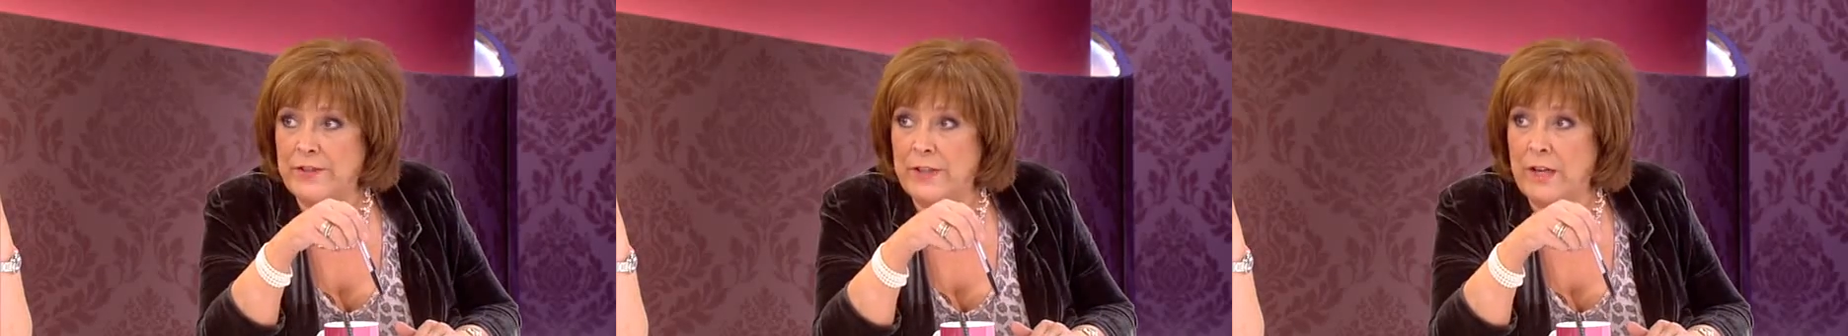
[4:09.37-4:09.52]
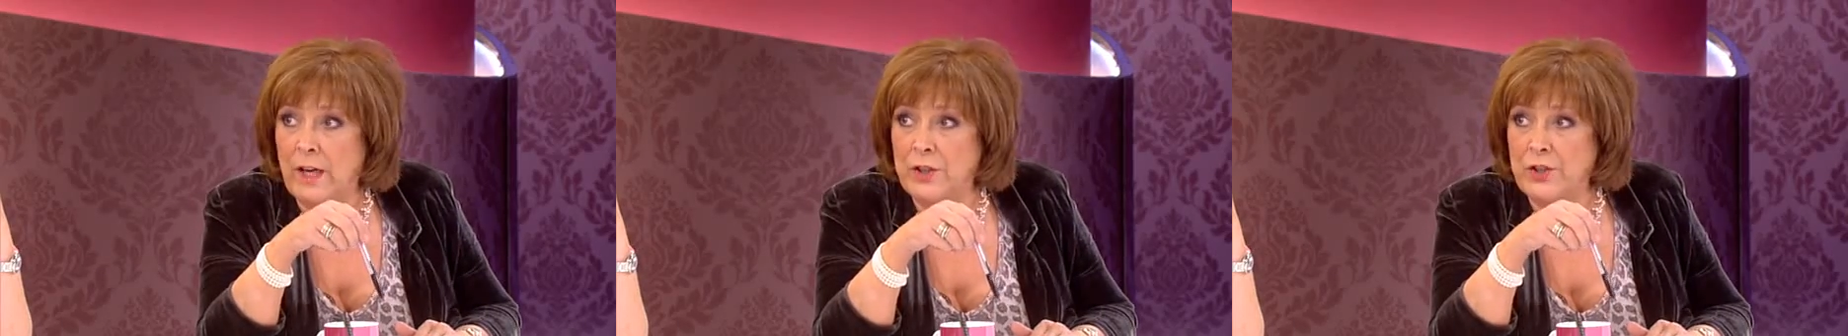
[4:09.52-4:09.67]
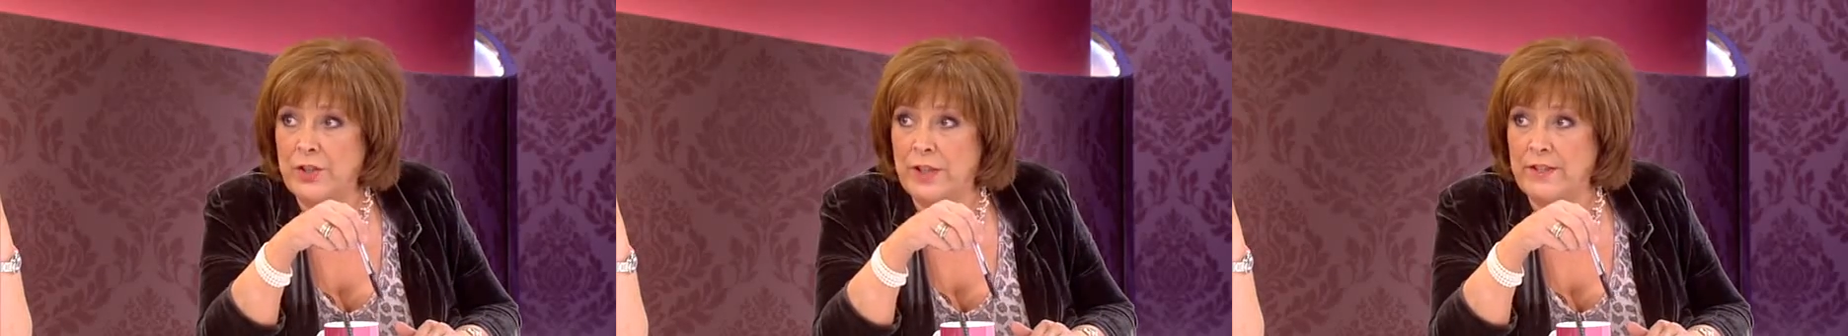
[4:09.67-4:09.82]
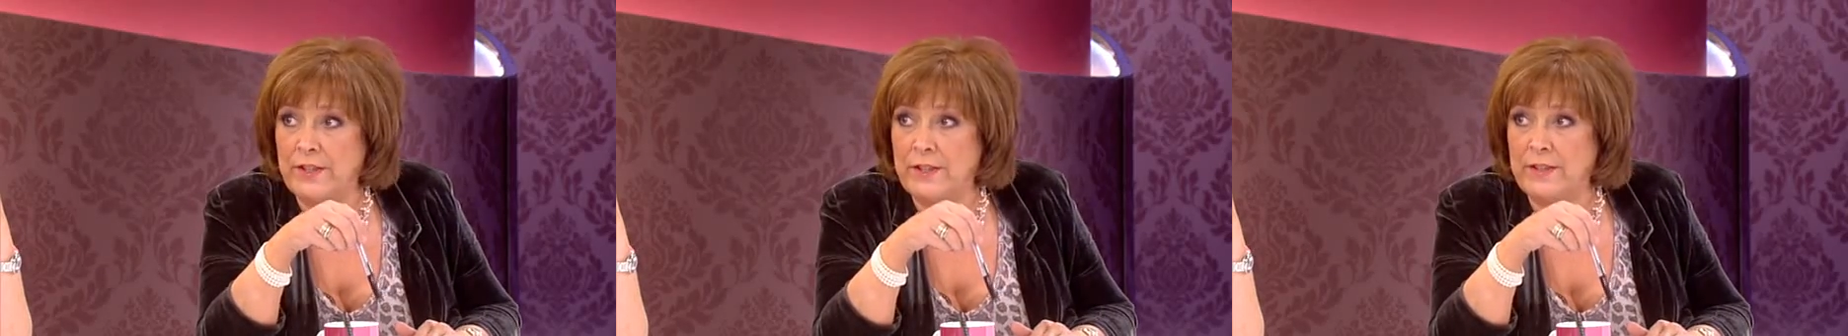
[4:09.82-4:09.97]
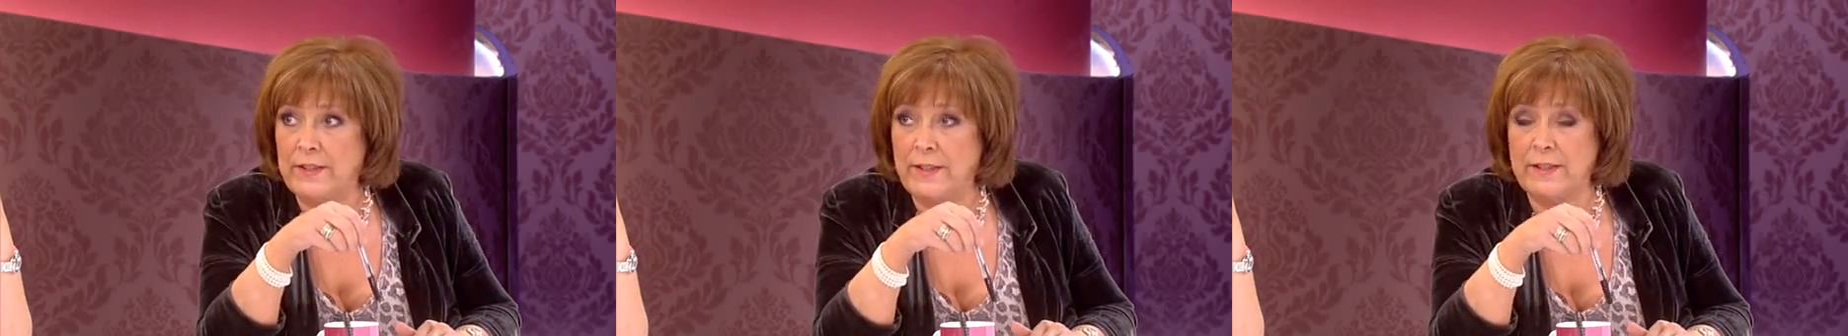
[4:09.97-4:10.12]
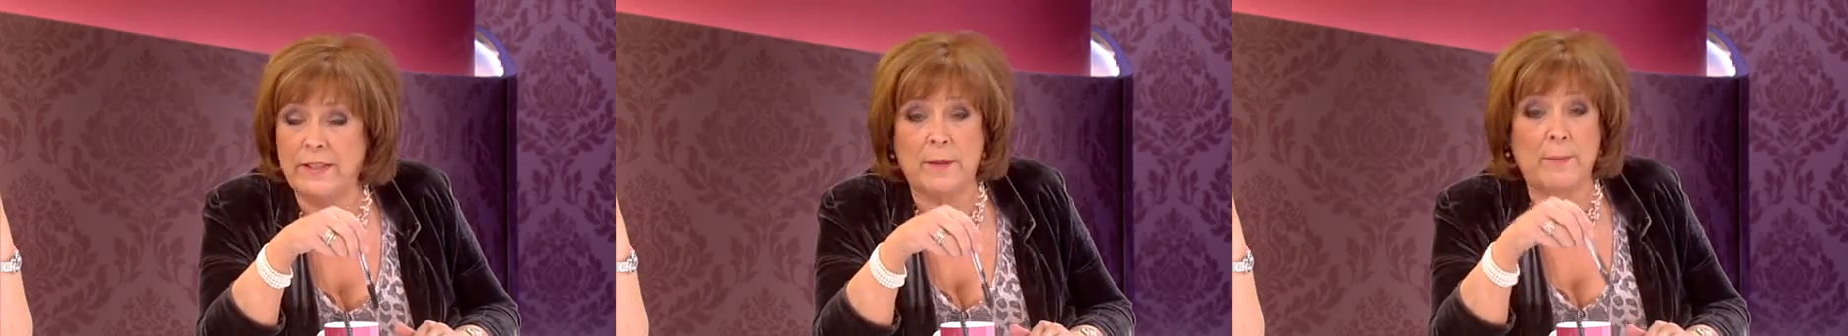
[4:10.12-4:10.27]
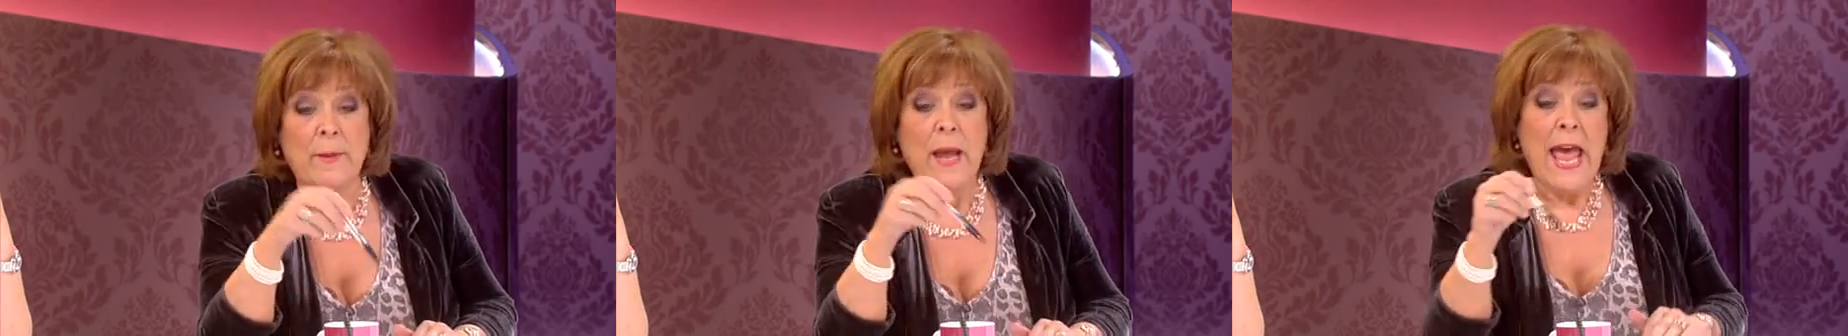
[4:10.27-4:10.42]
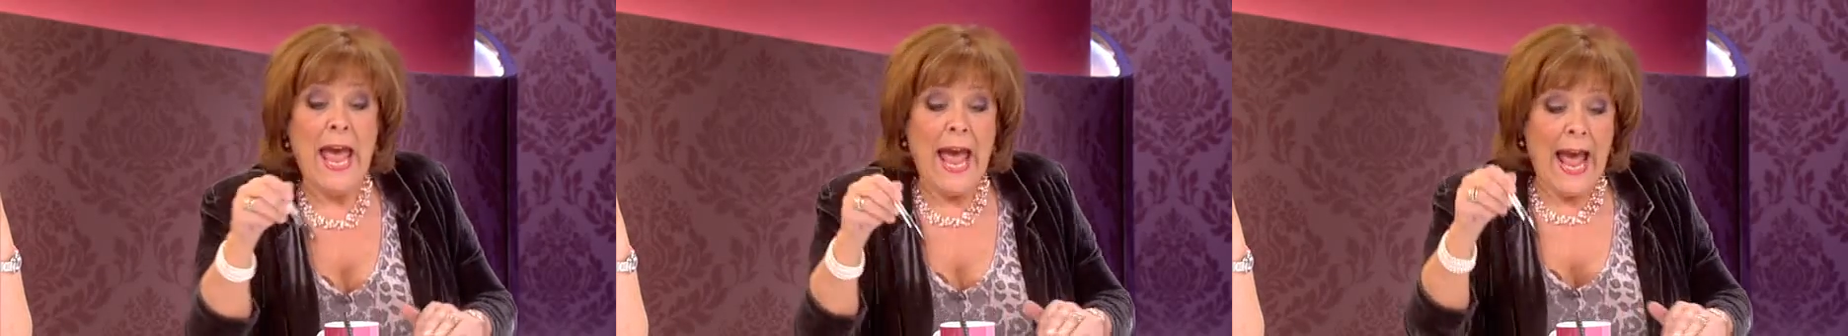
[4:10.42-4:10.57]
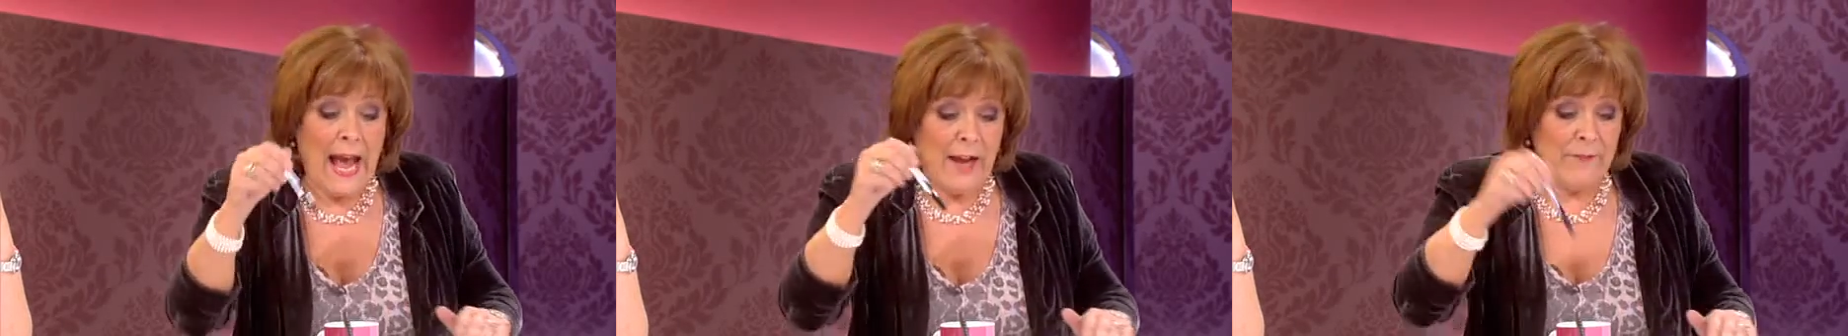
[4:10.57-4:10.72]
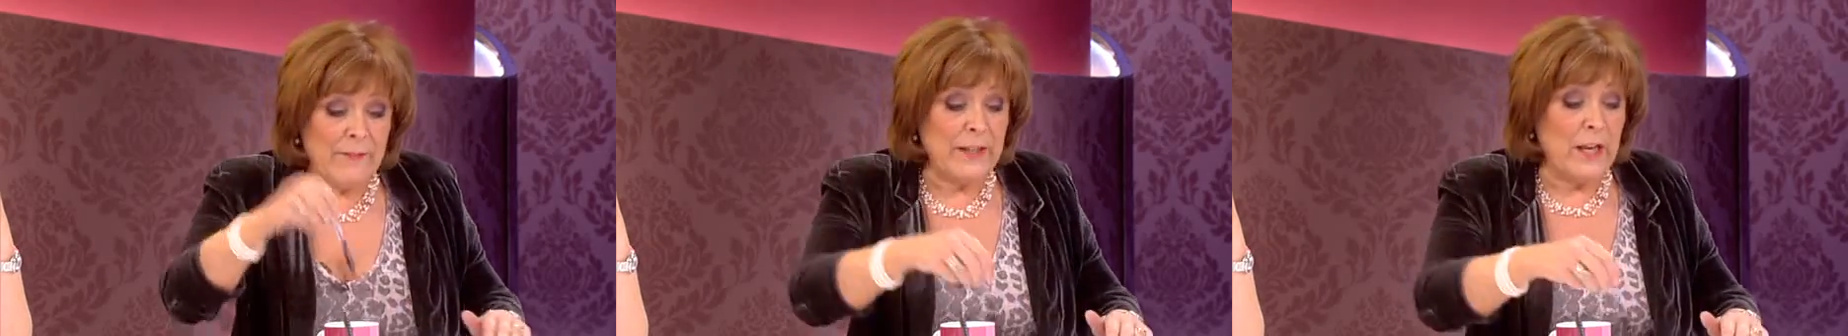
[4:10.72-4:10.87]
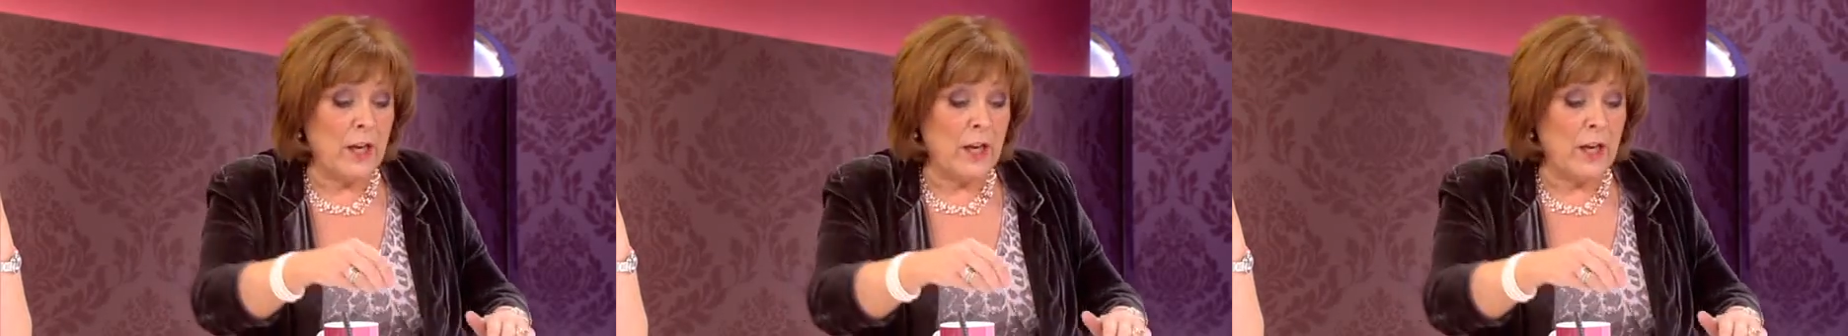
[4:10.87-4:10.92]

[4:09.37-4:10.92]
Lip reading: in our justice system. Having a